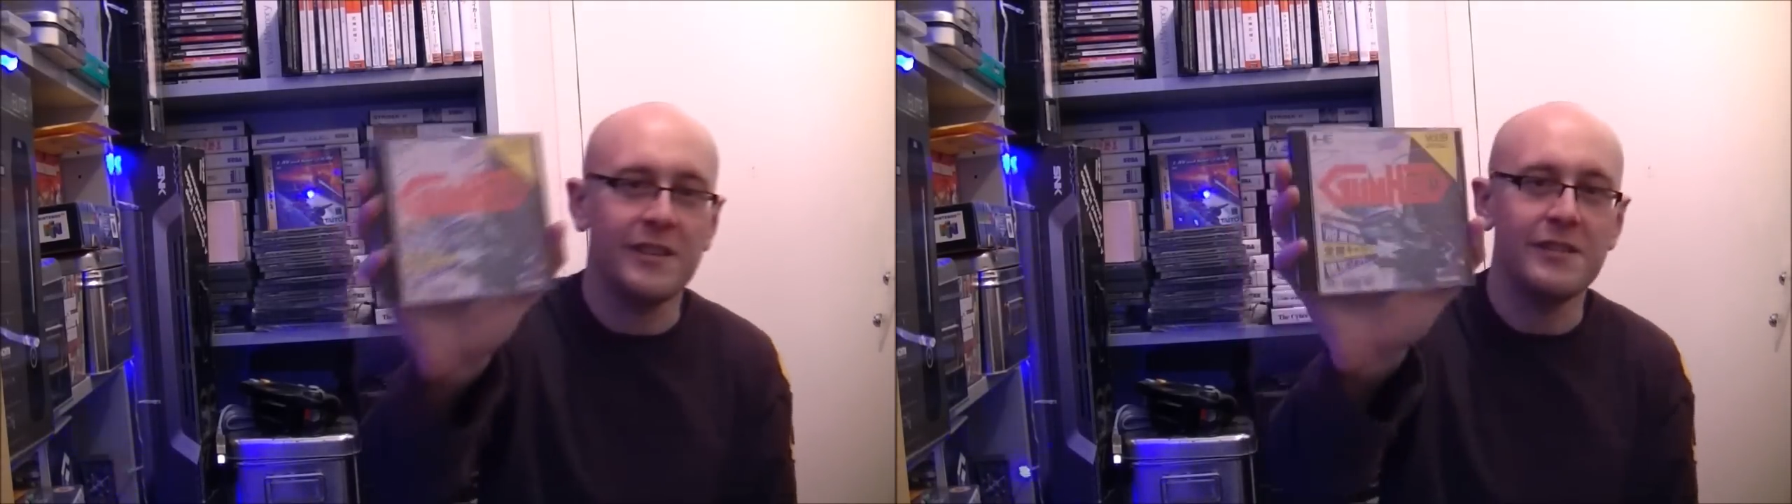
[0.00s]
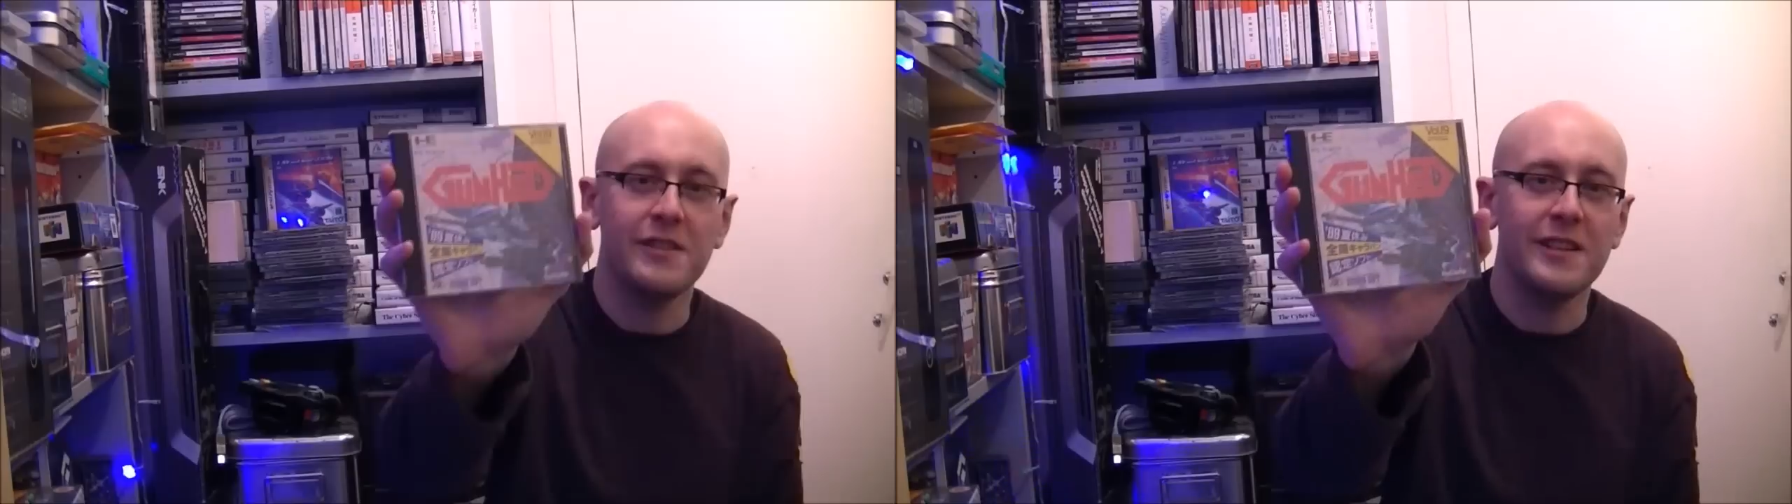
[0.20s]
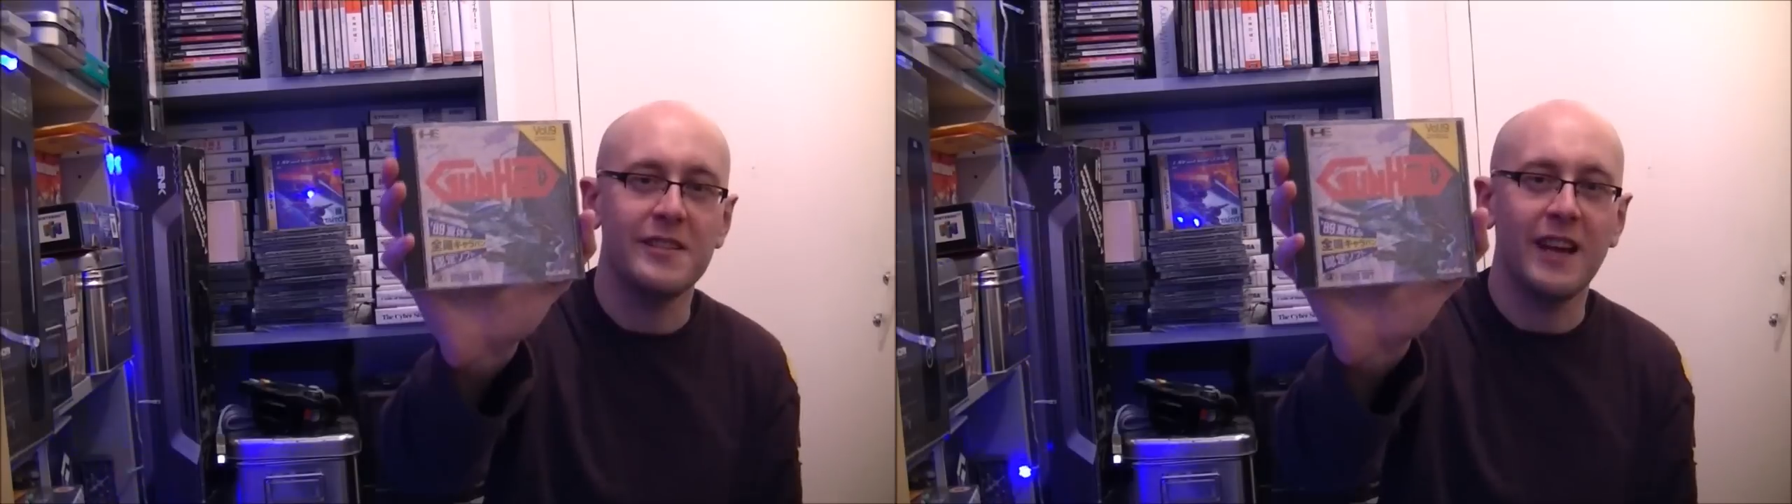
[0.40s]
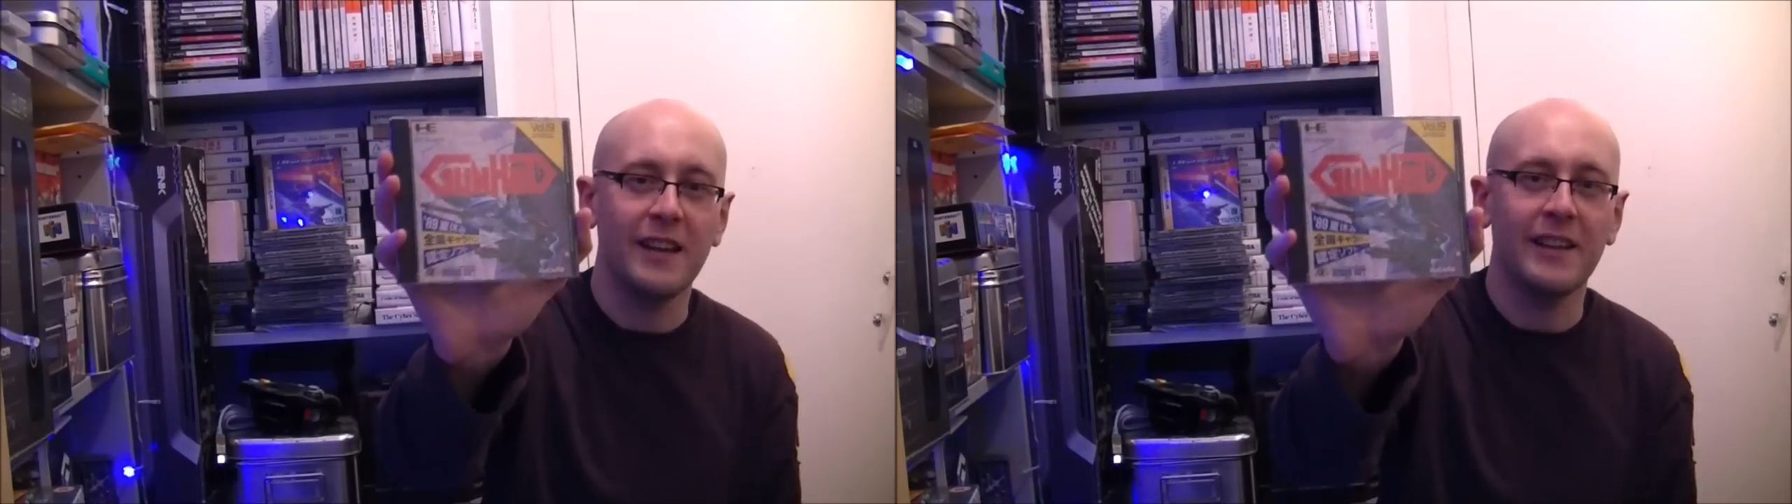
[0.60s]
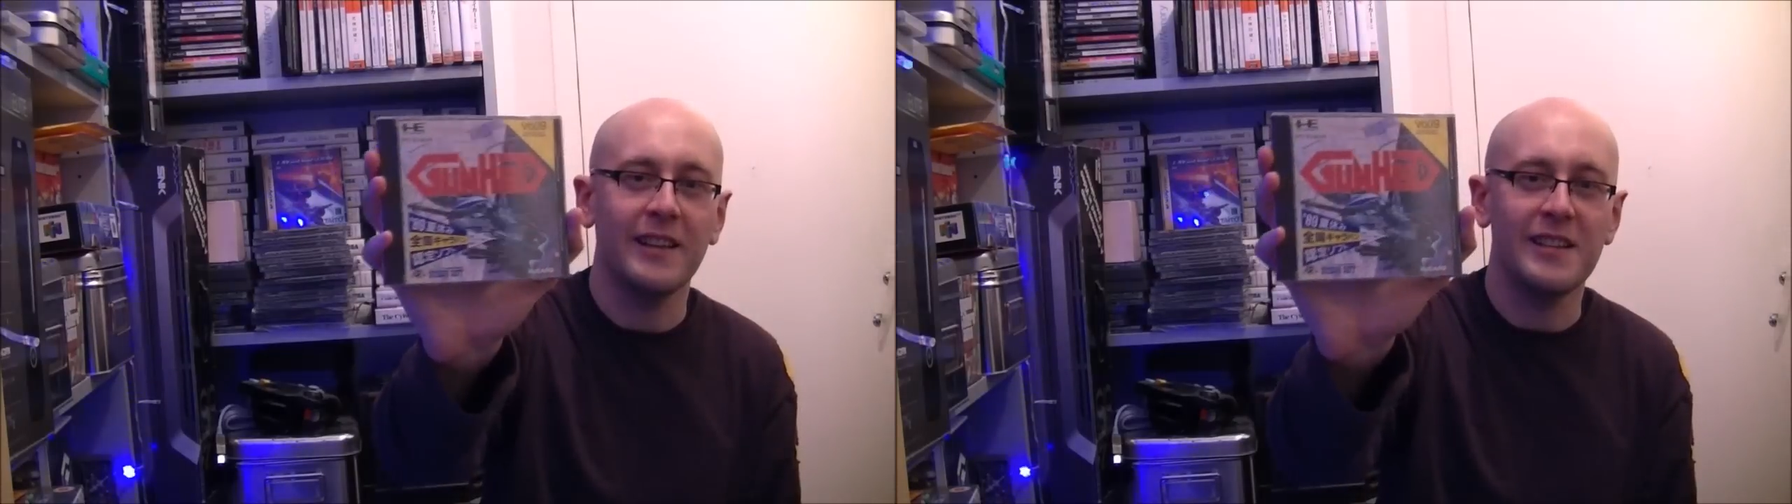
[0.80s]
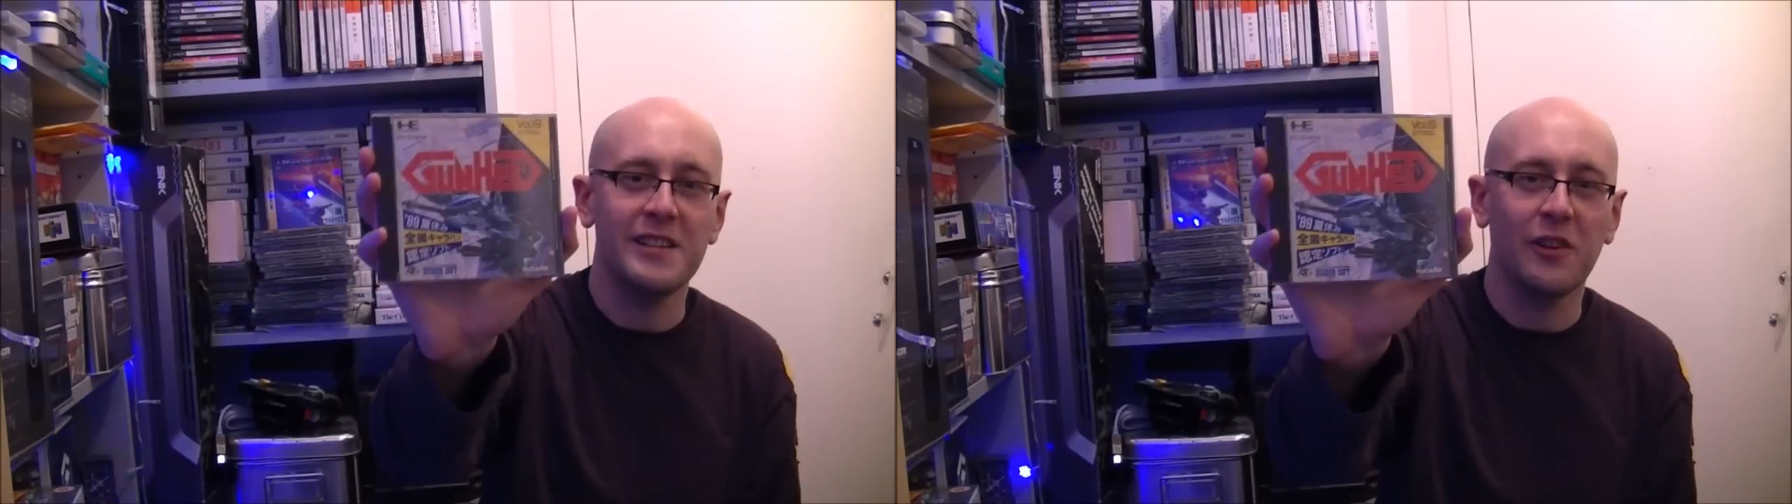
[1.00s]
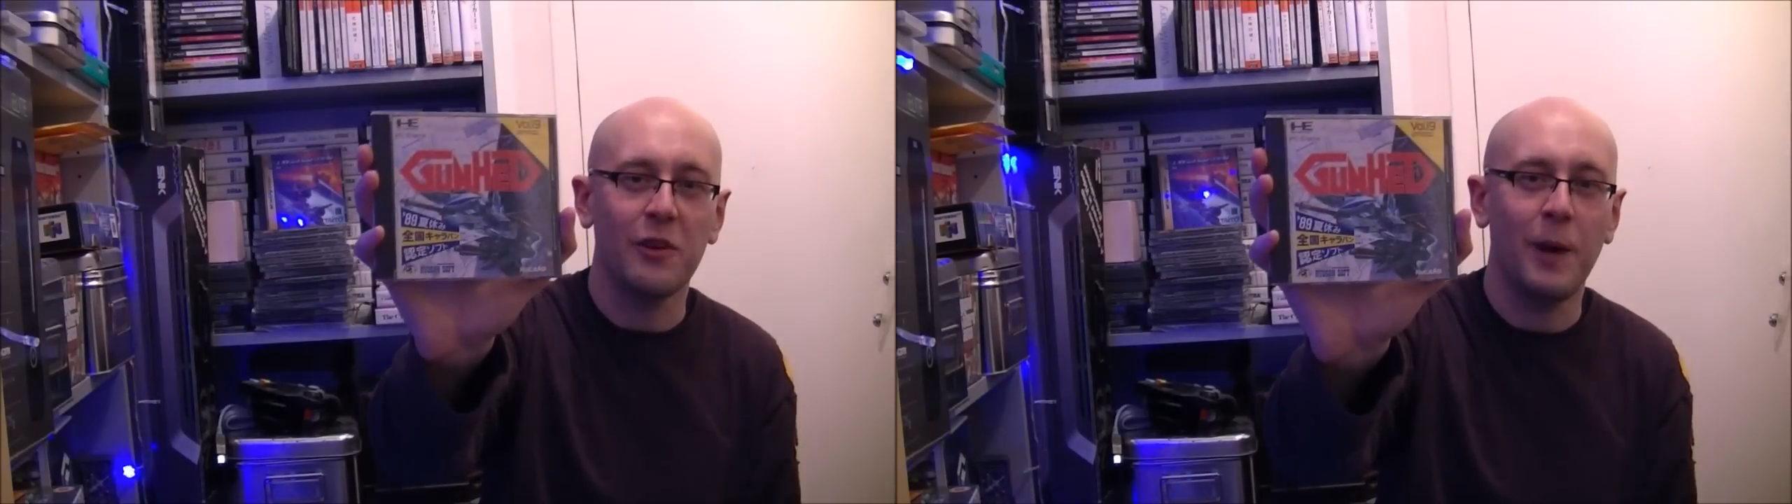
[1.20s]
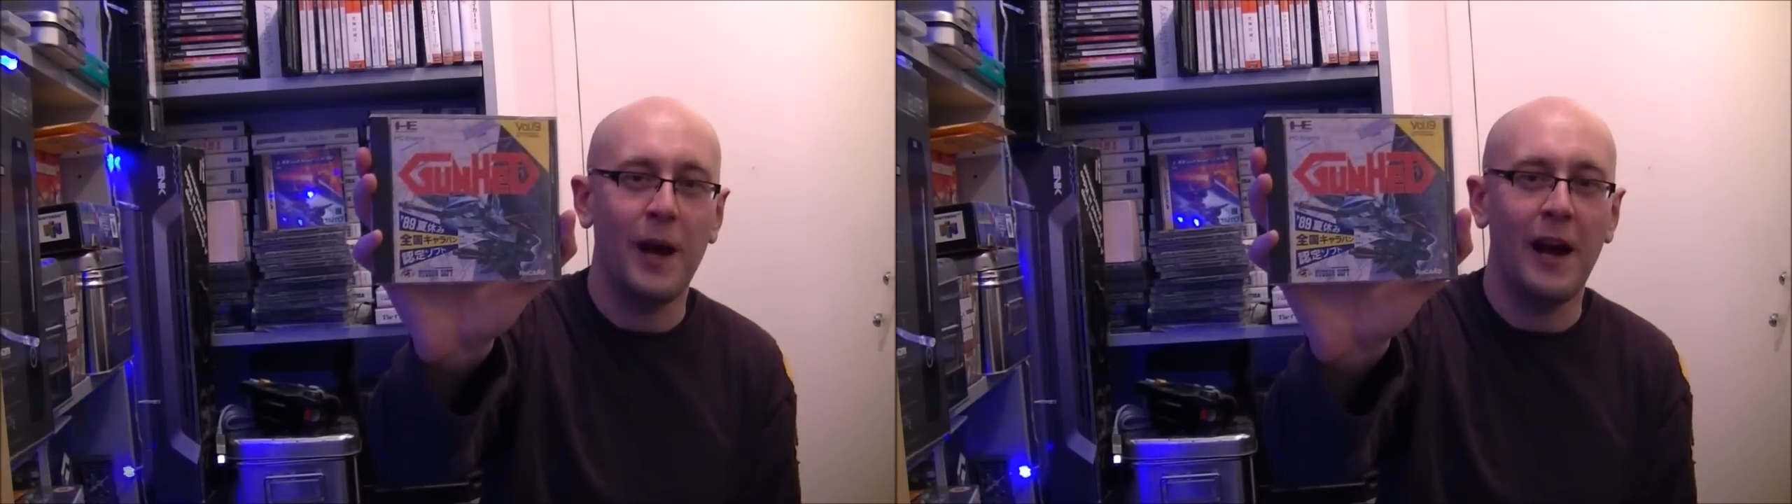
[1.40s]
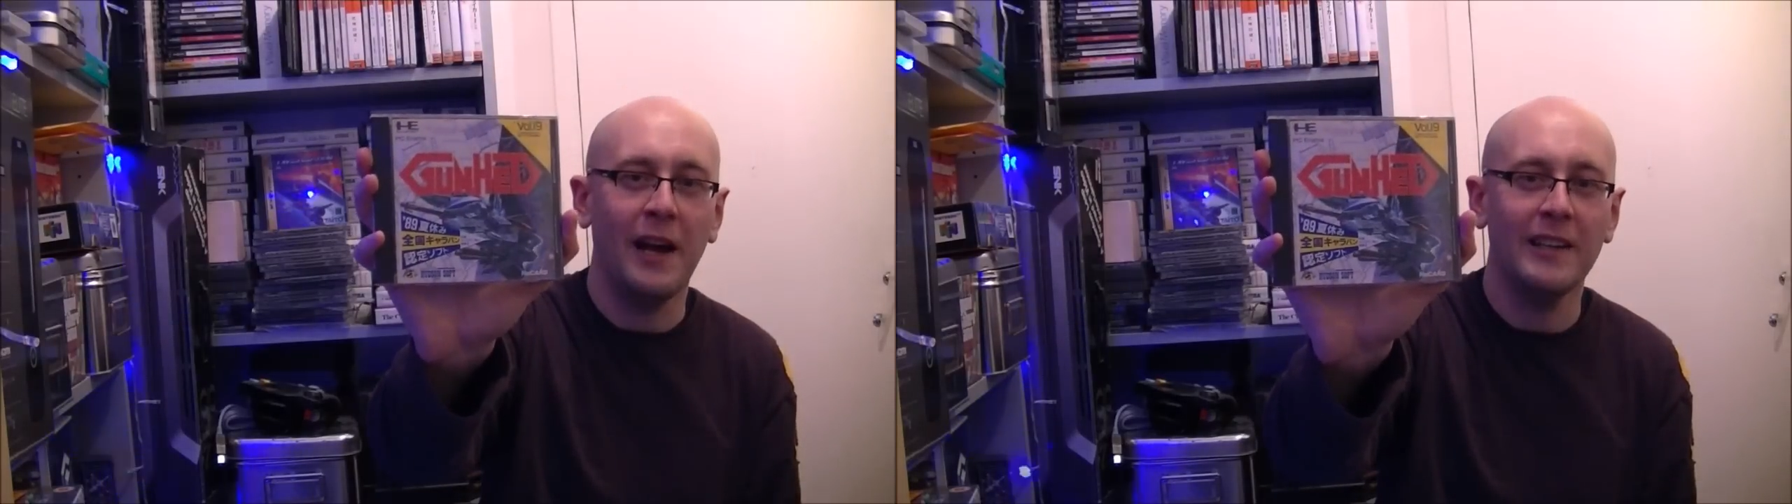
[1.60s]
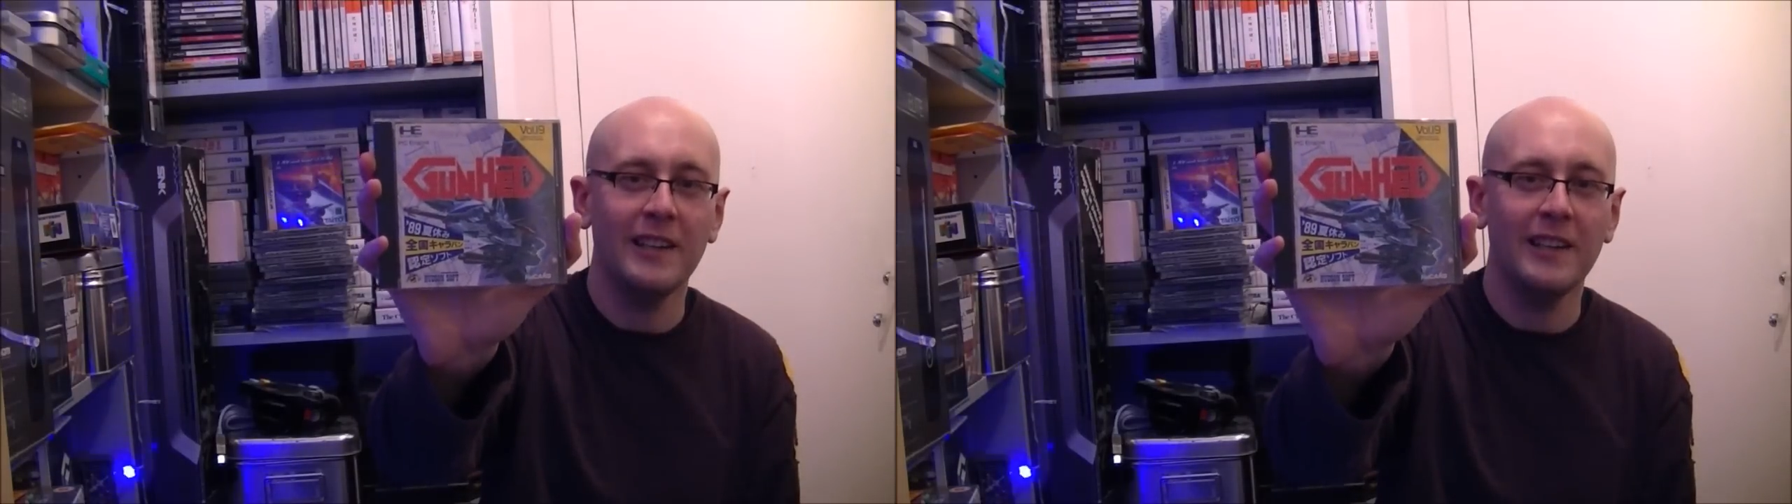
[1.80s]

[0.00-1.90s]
is on a par.